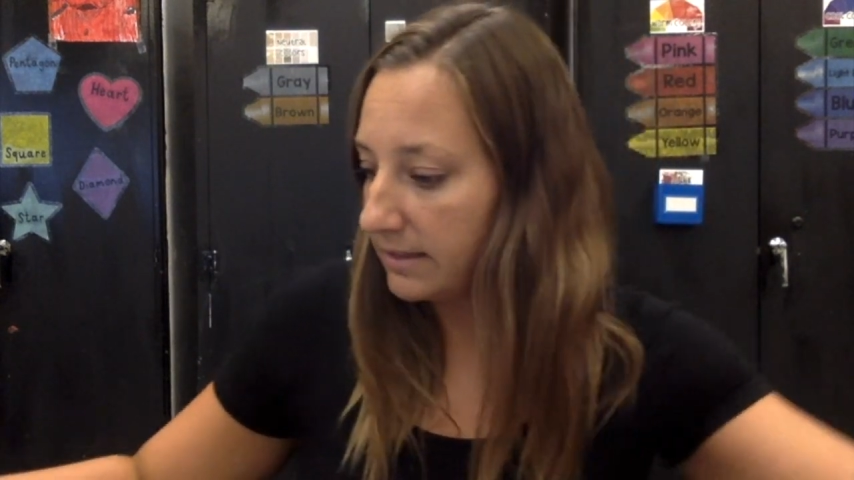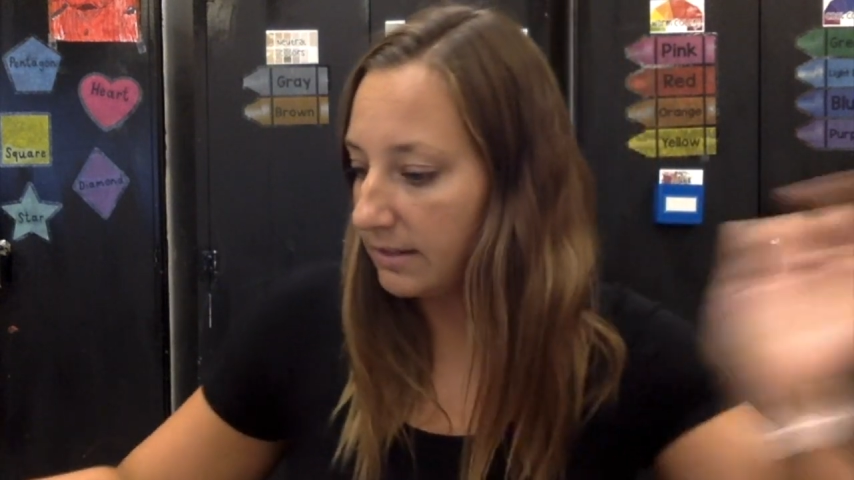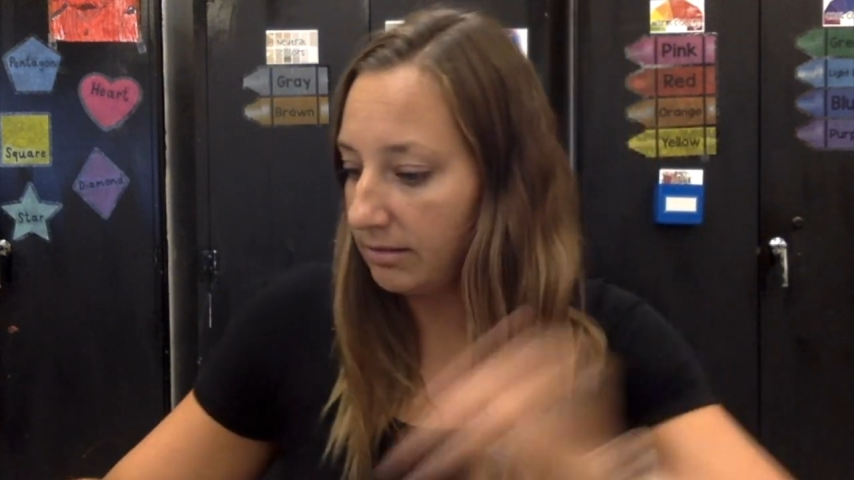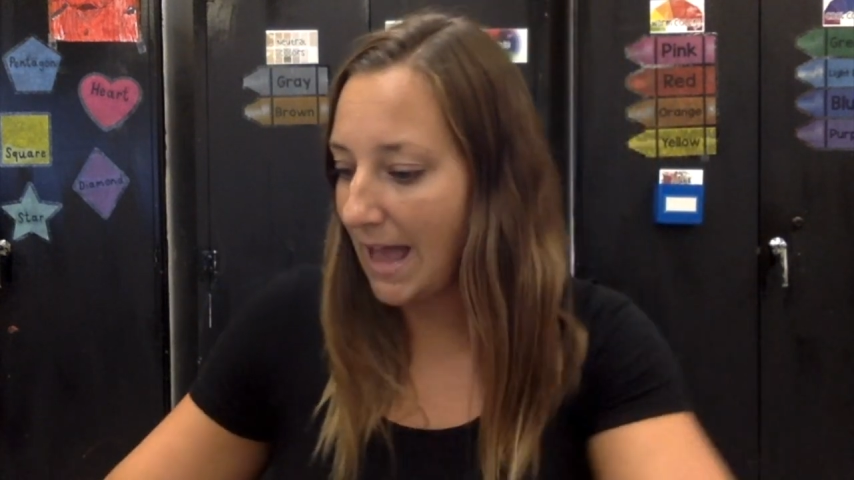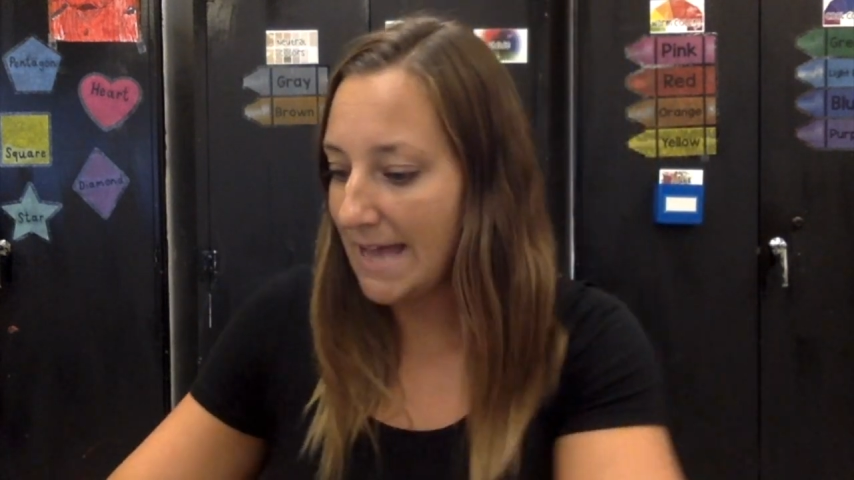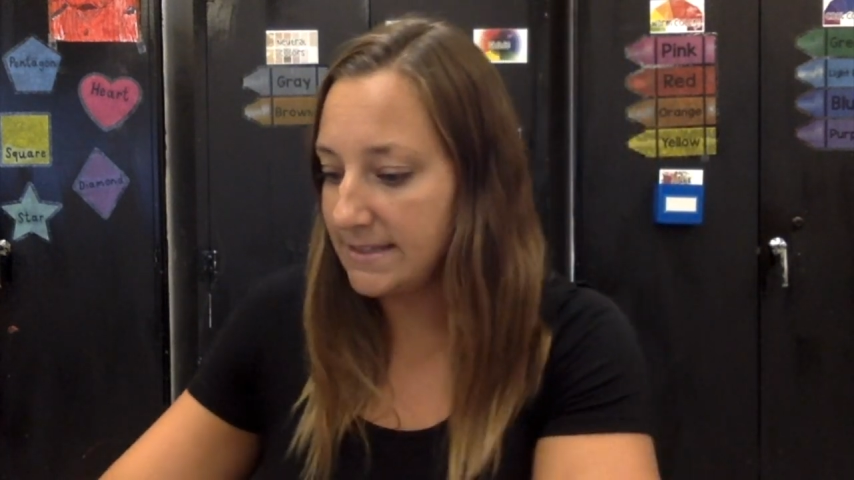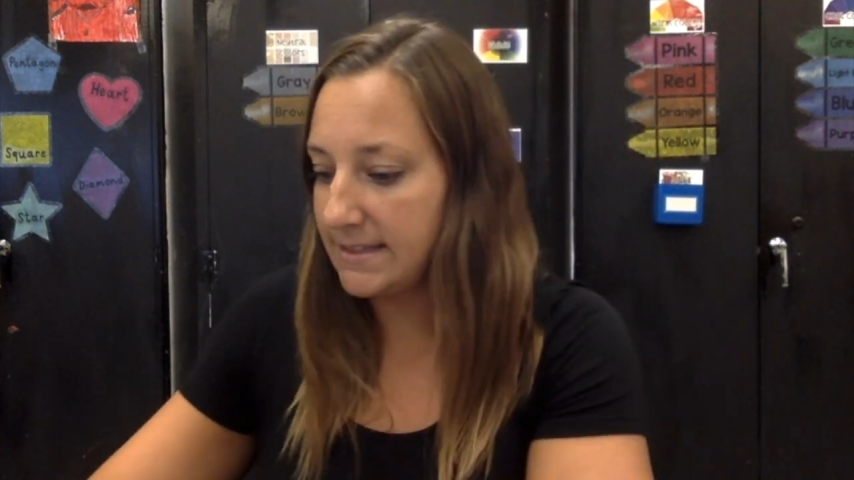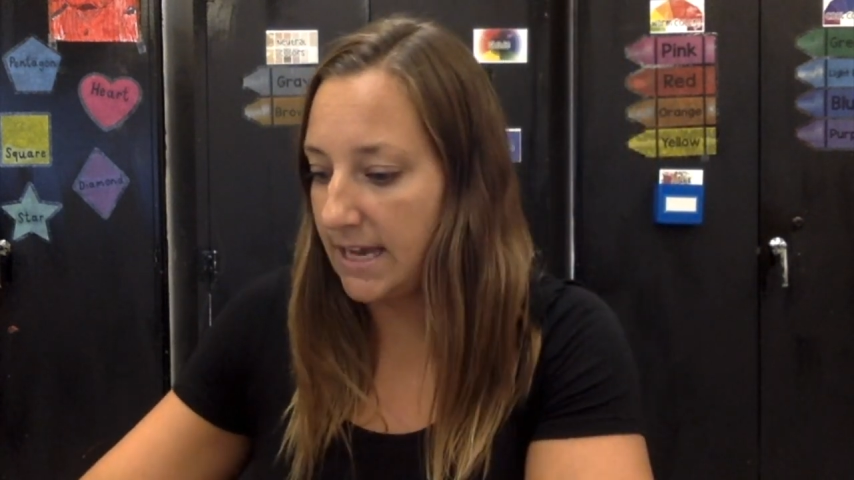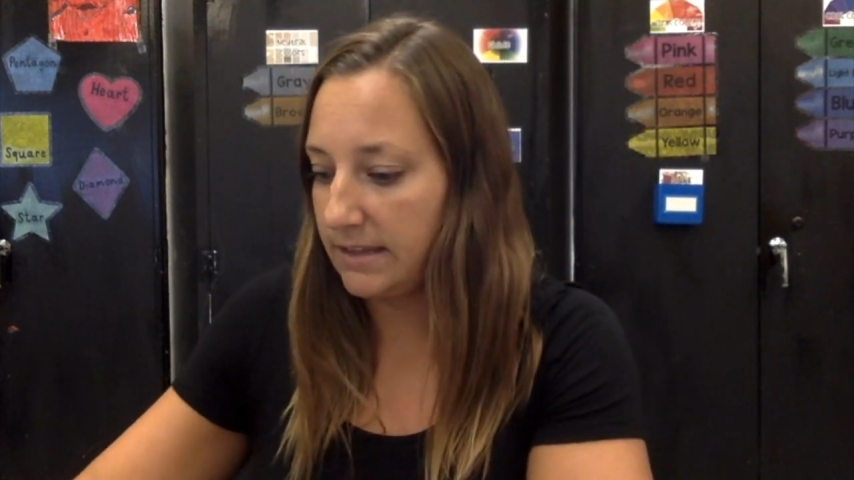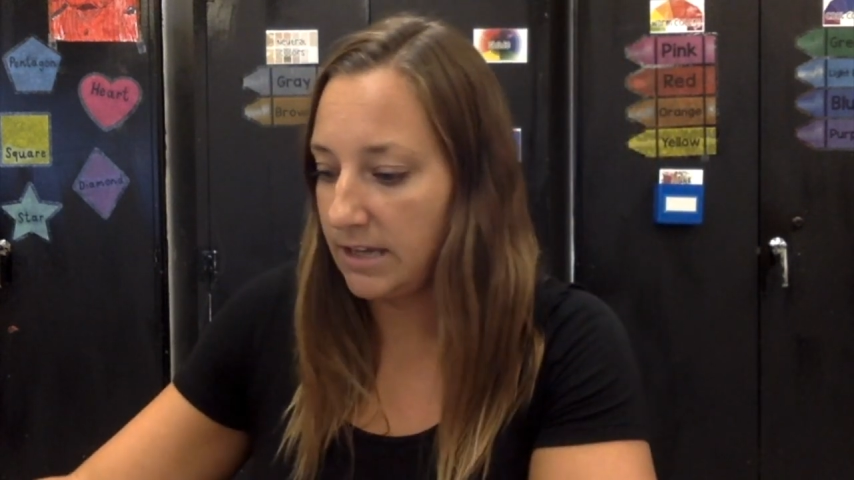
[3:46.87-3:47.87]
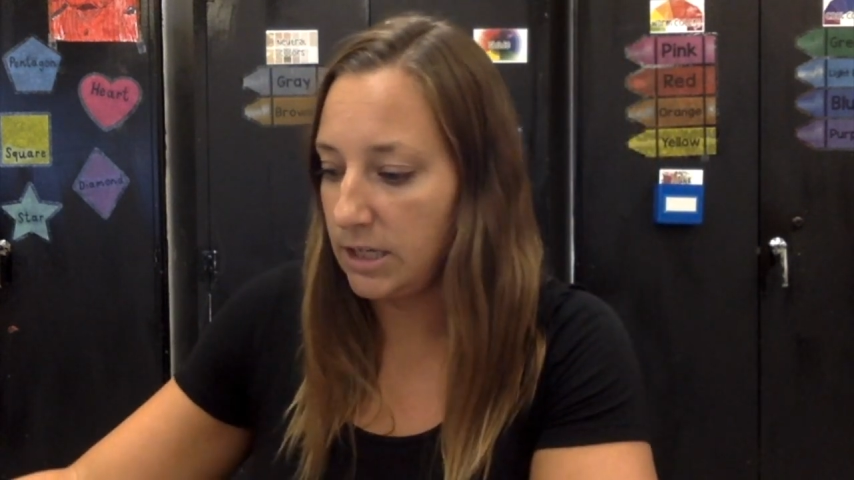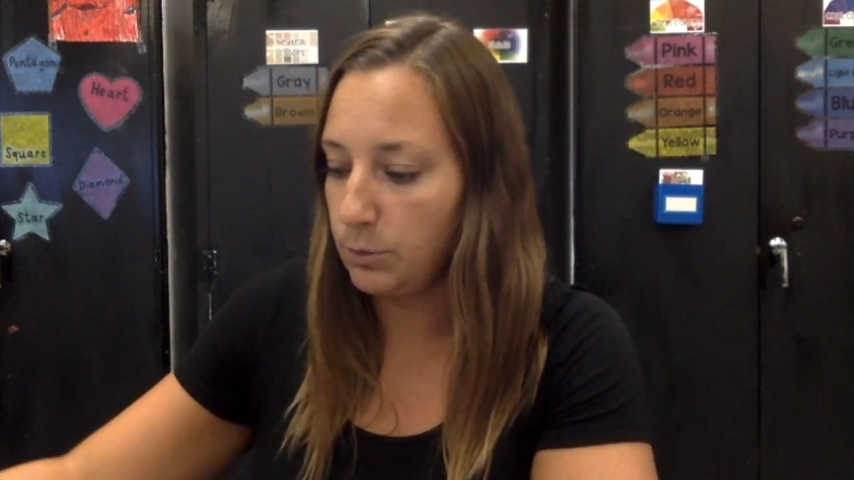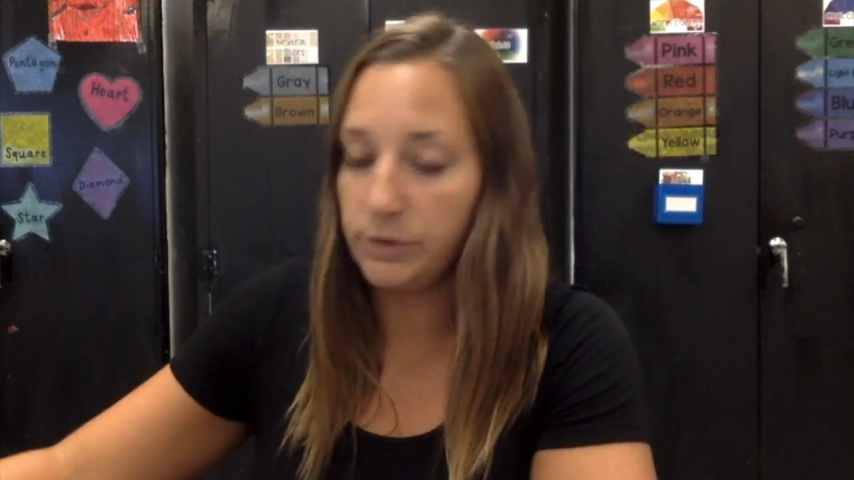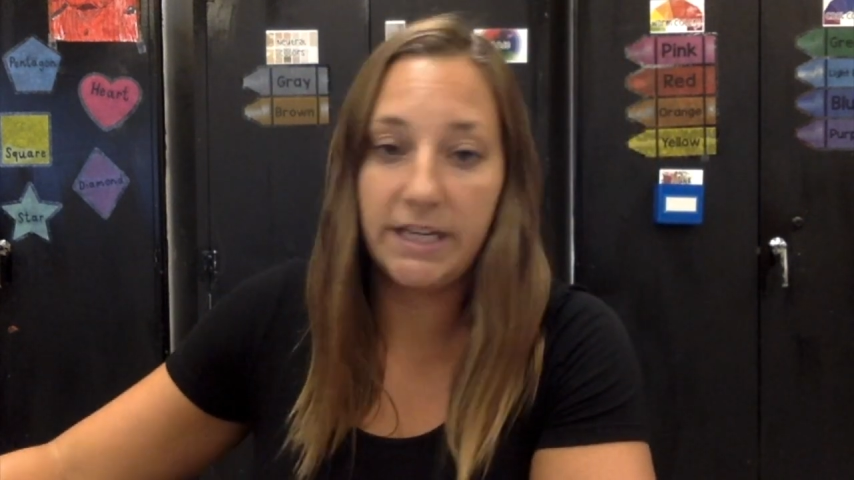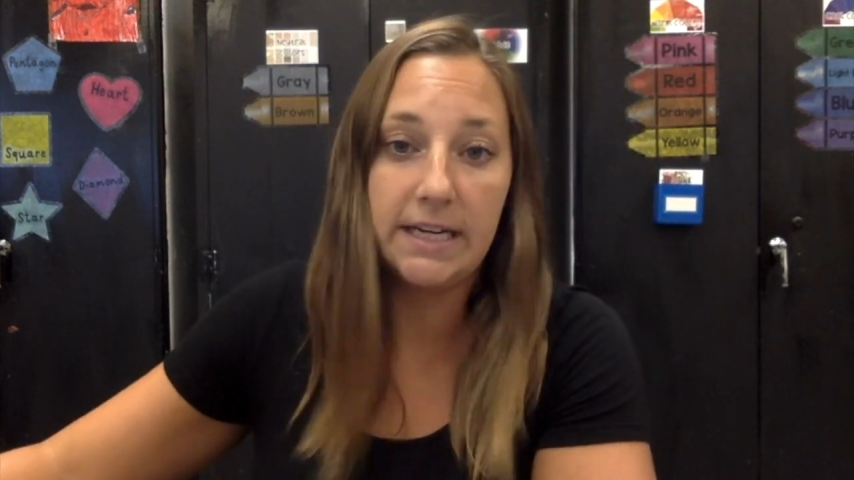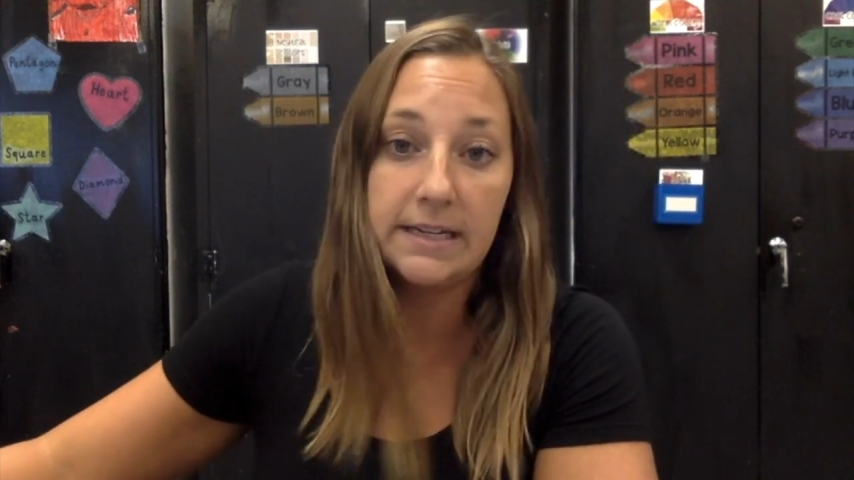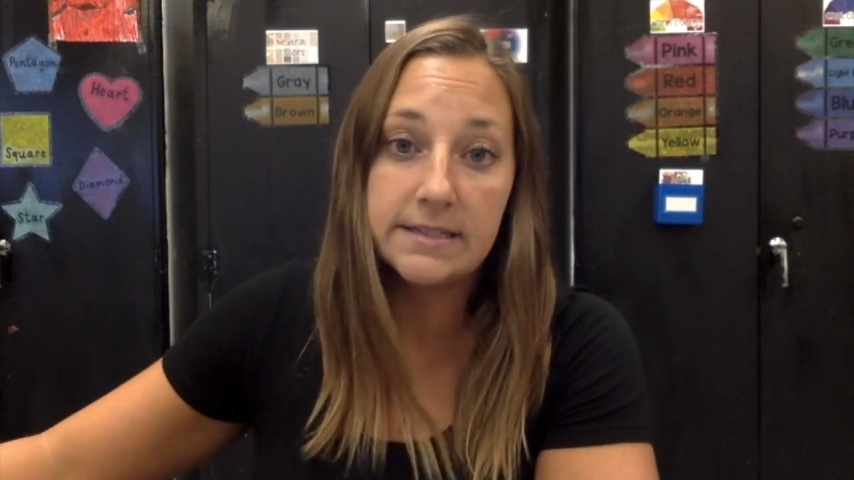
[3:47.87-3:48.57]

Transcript: the last thing that you will need is